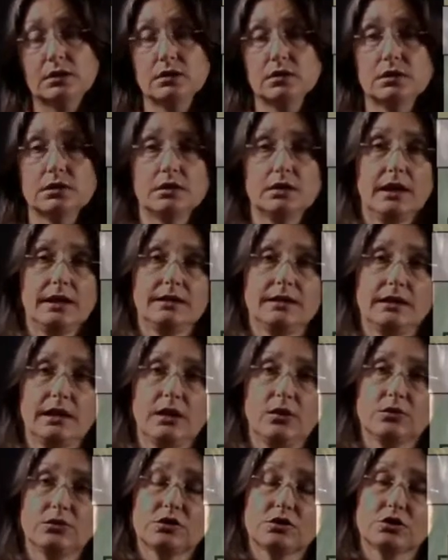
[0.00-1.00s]
the idea
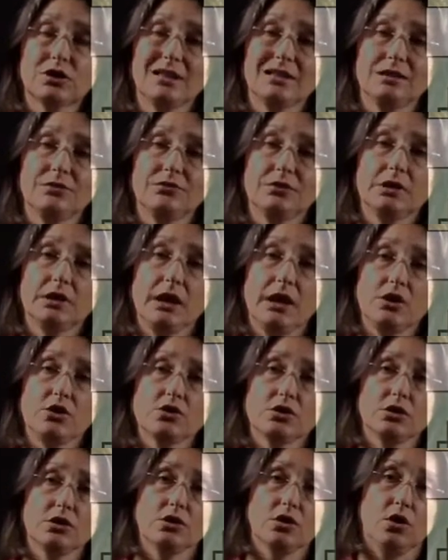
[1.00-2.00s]
of
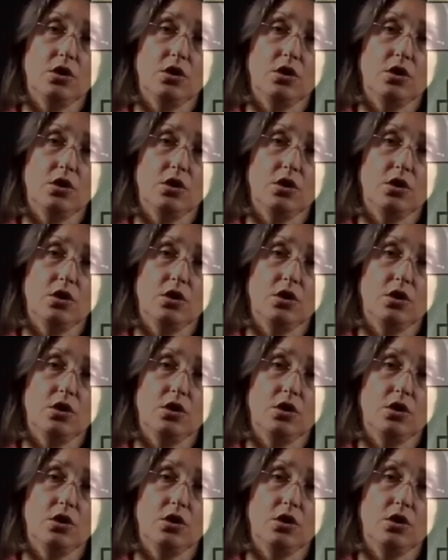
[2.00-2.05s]
stratification,